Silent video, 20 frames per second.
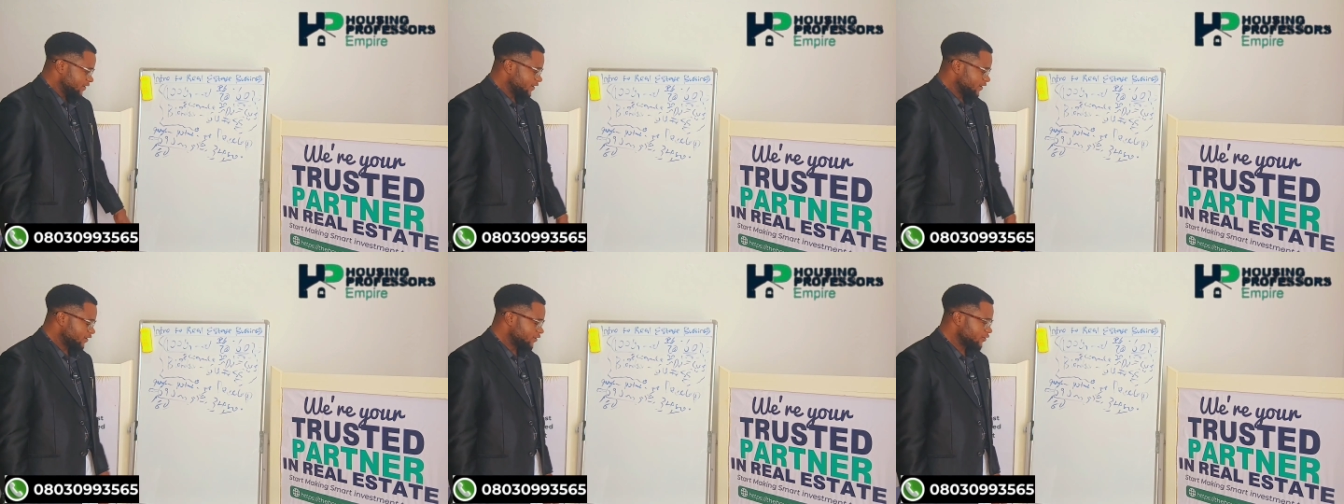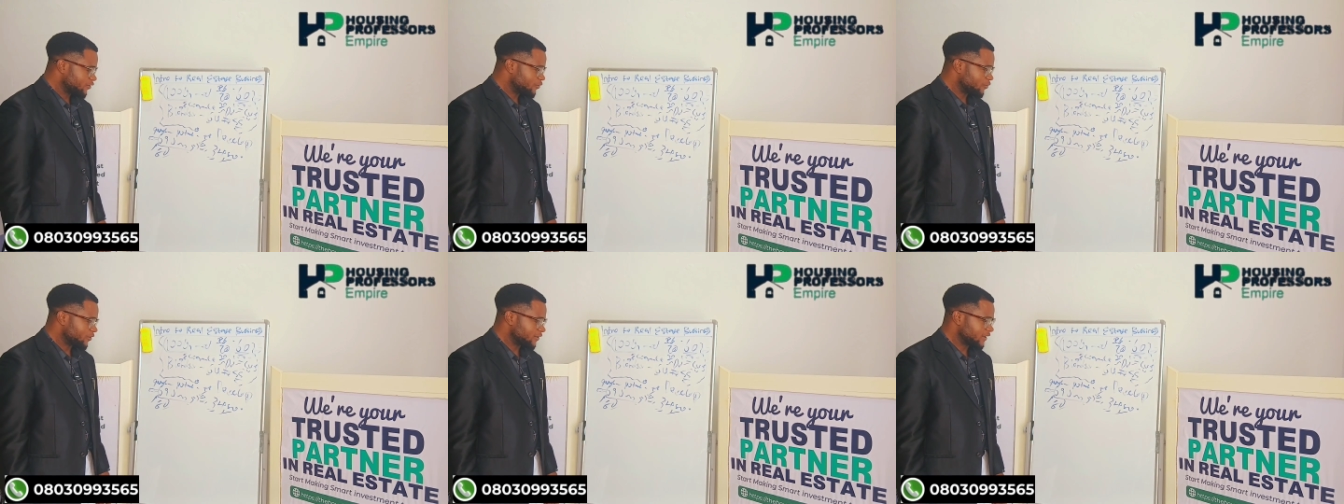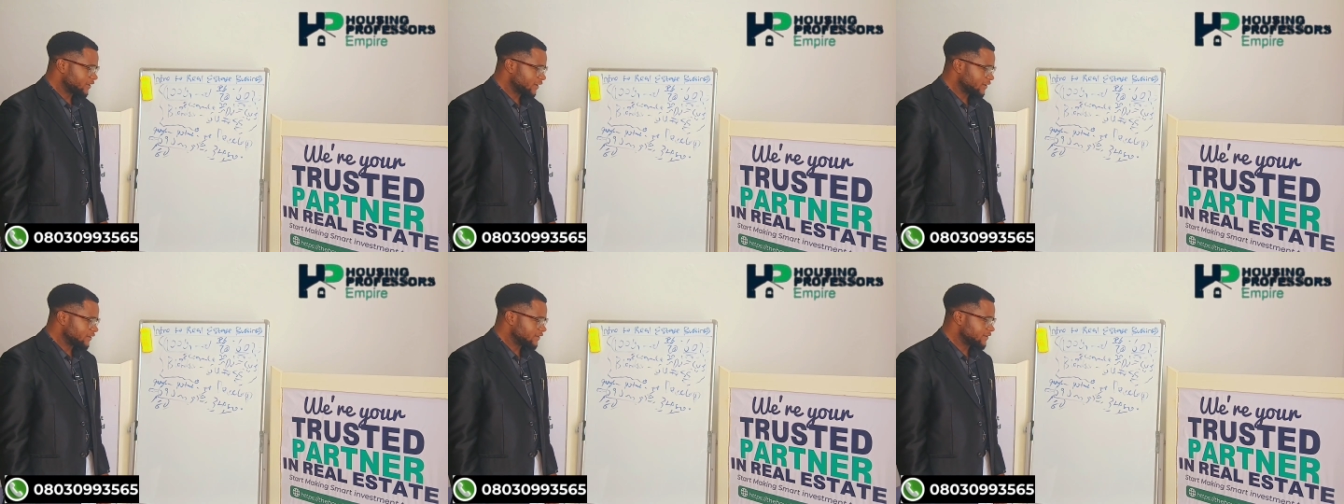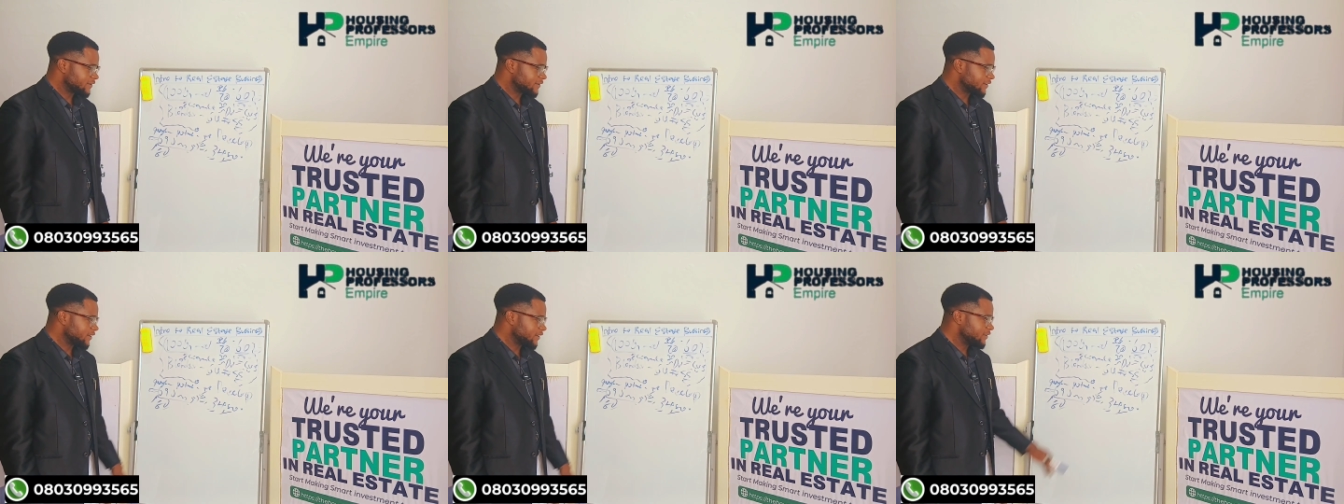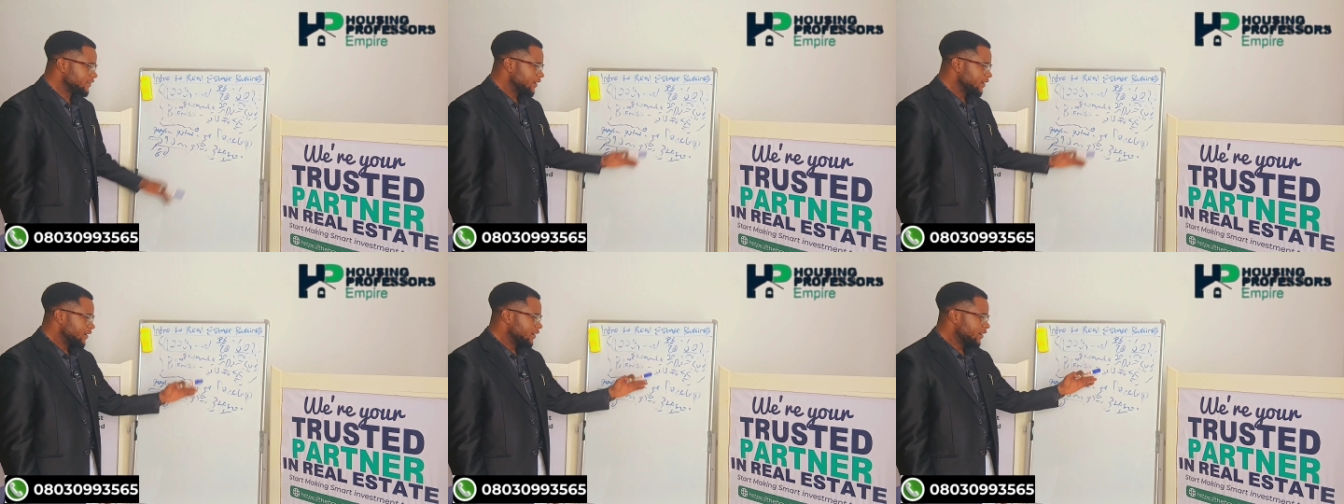but then he
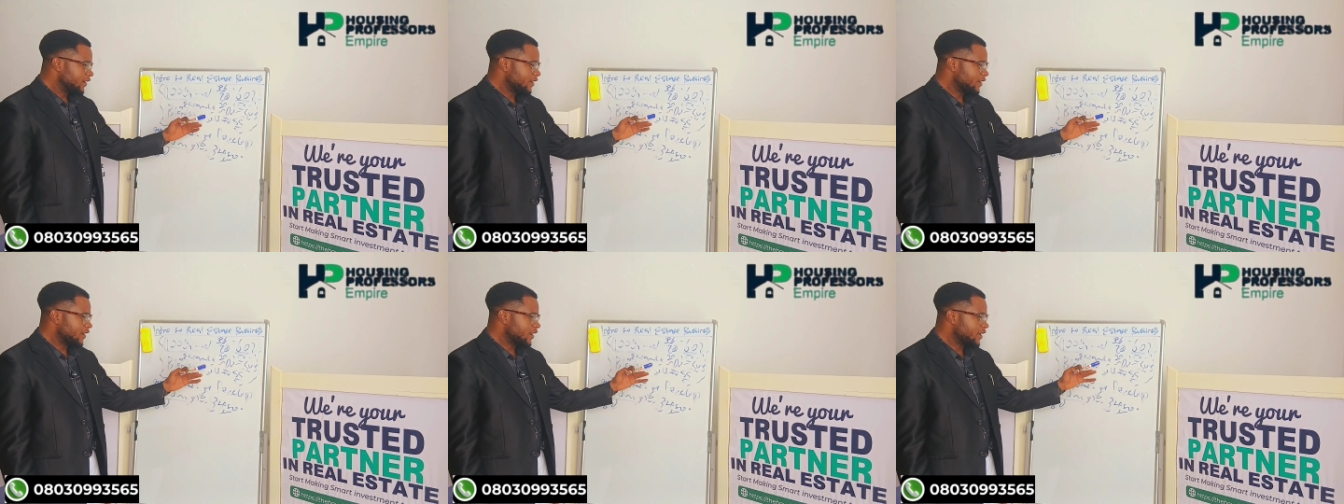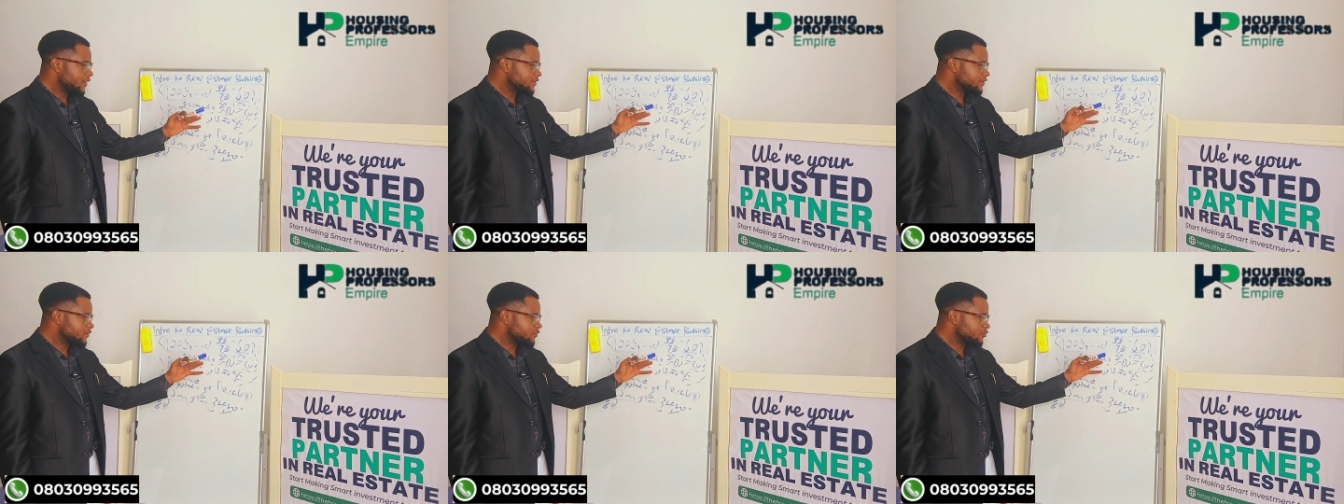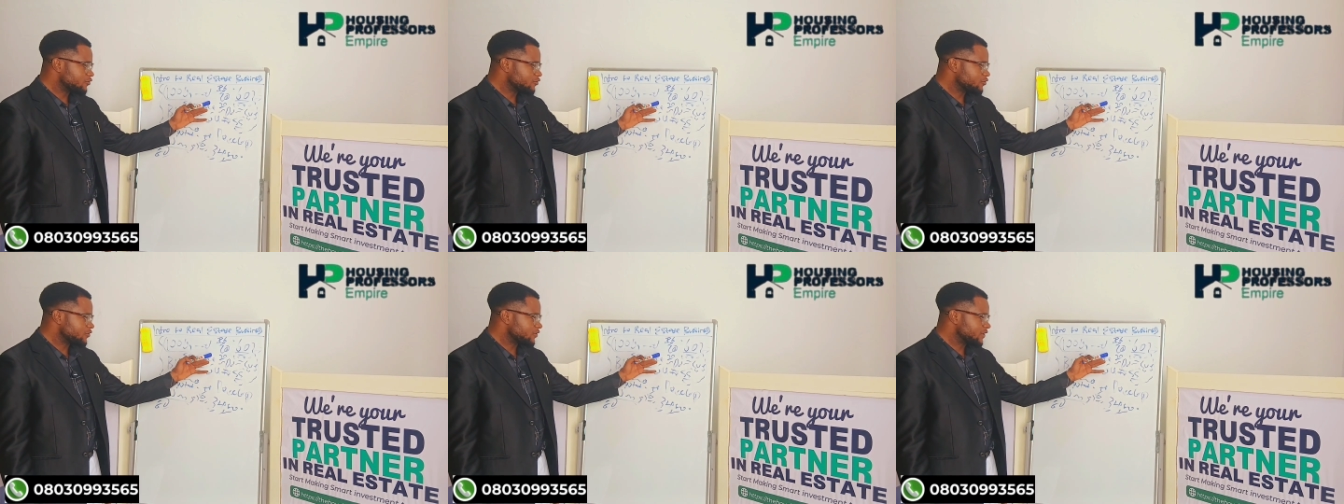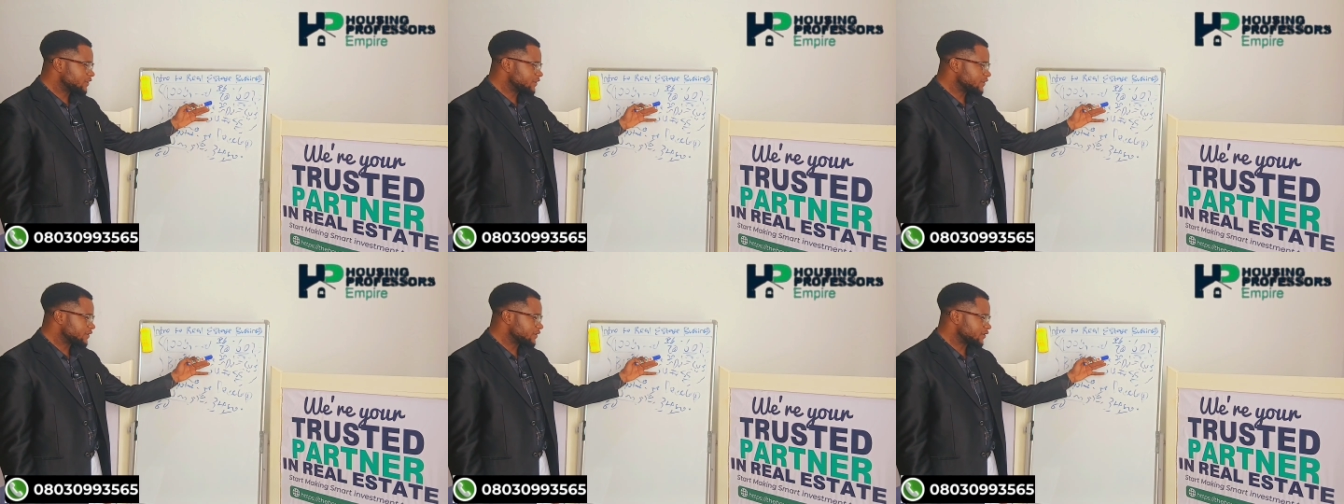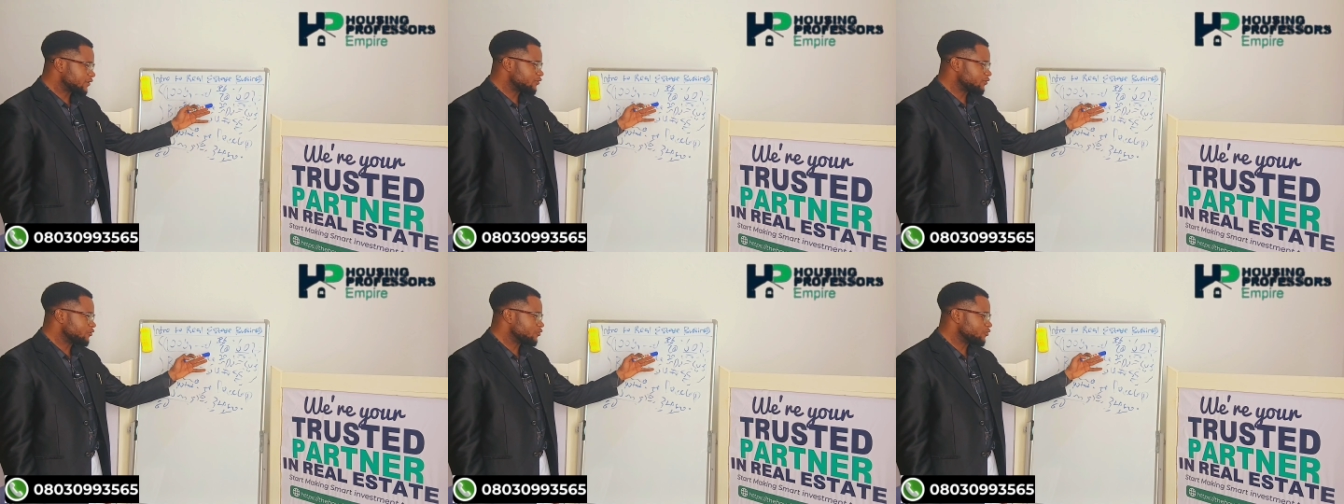said, let's use this
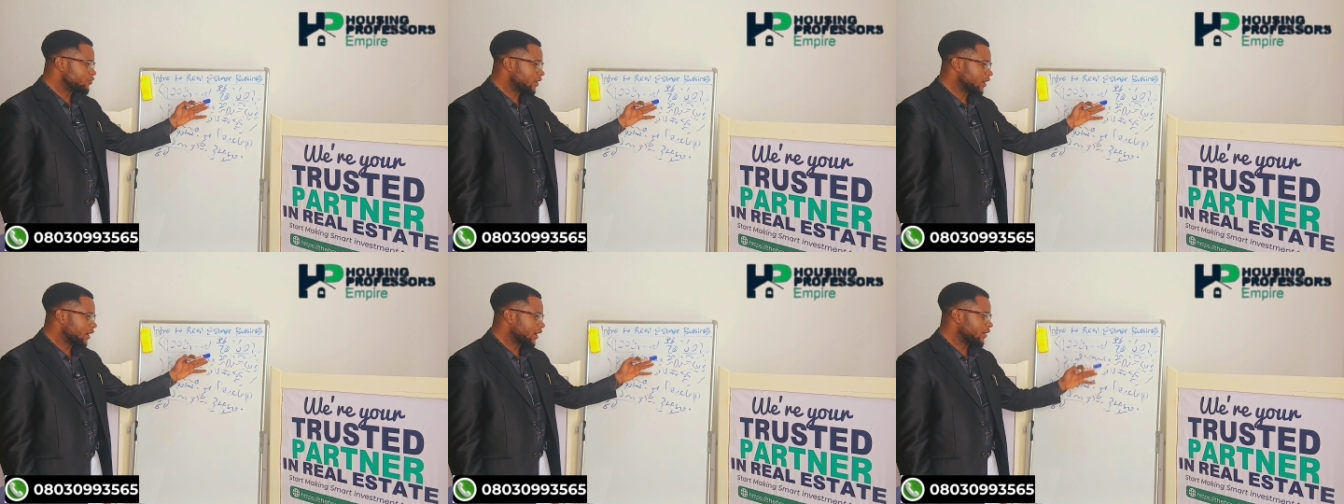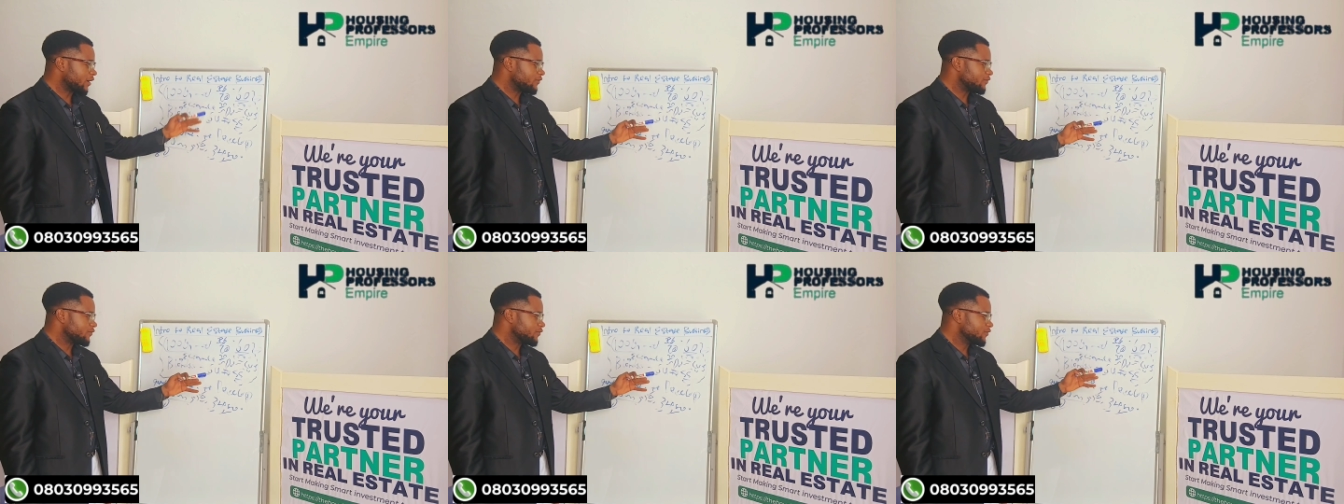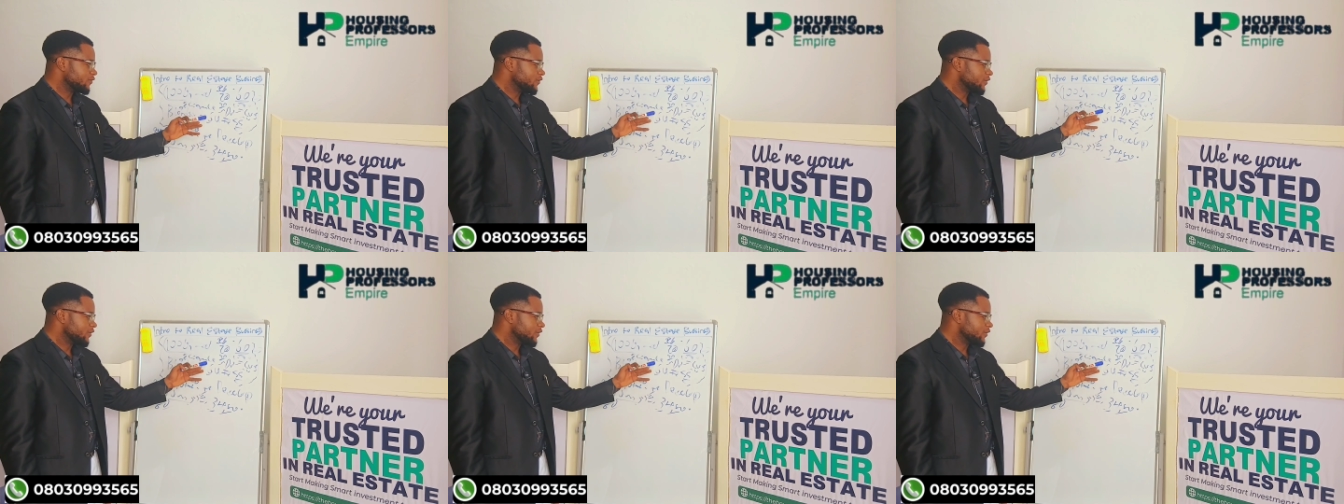skill you have